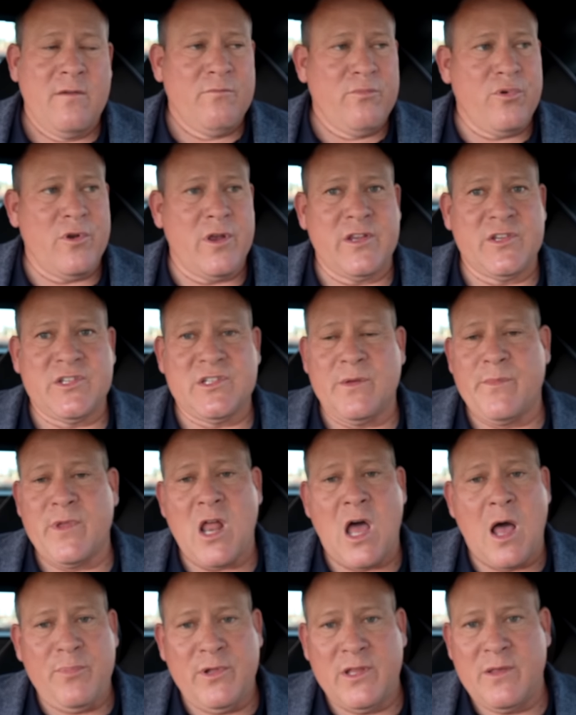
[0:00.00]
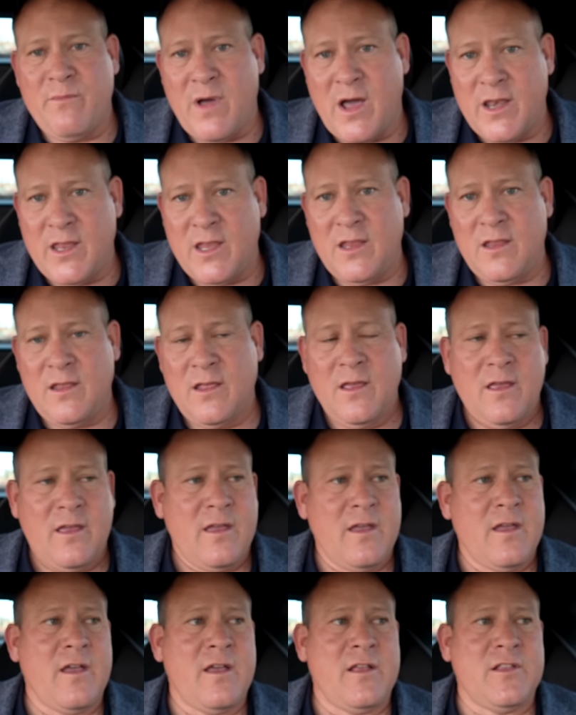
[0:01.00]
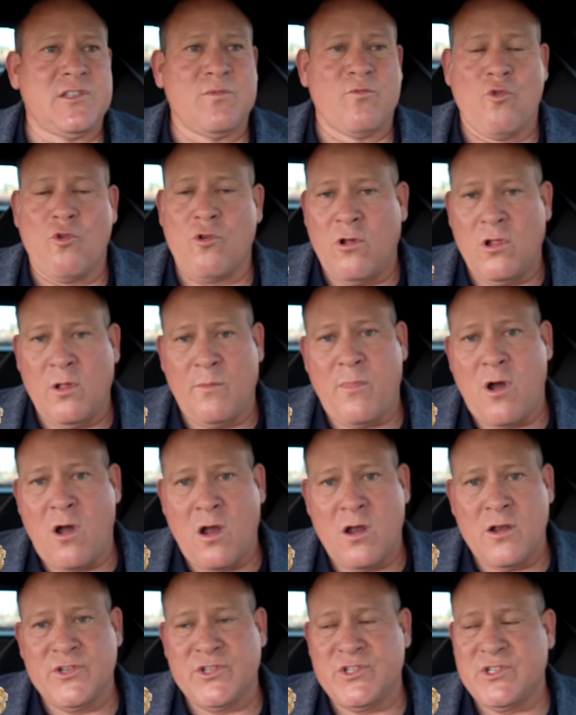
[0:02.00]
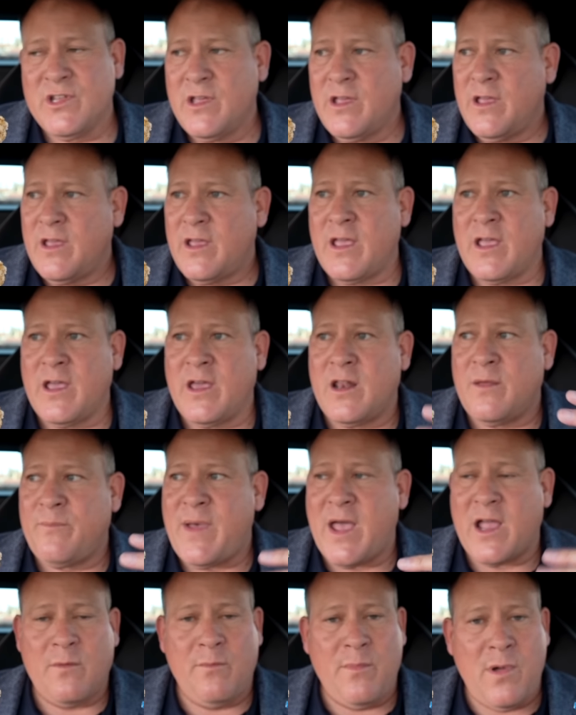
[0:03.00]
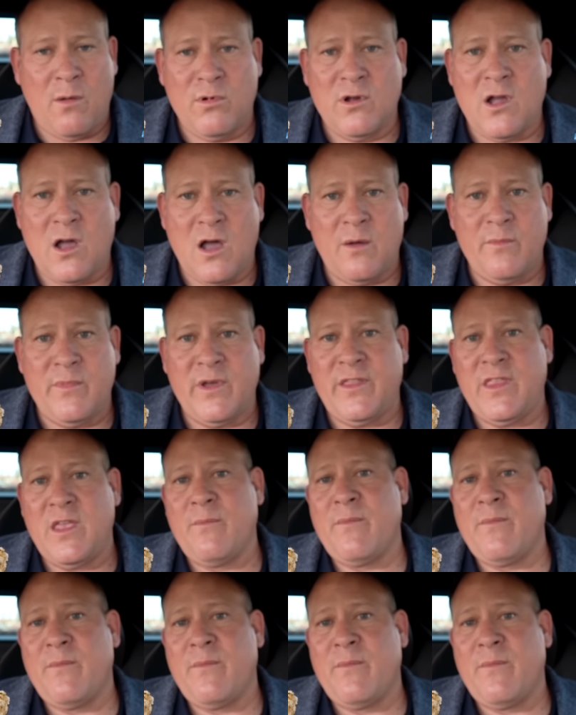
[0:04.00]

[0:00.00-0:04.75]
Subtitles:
Bring some Monopoly money and some granola bars and a pack of bubble gum, and they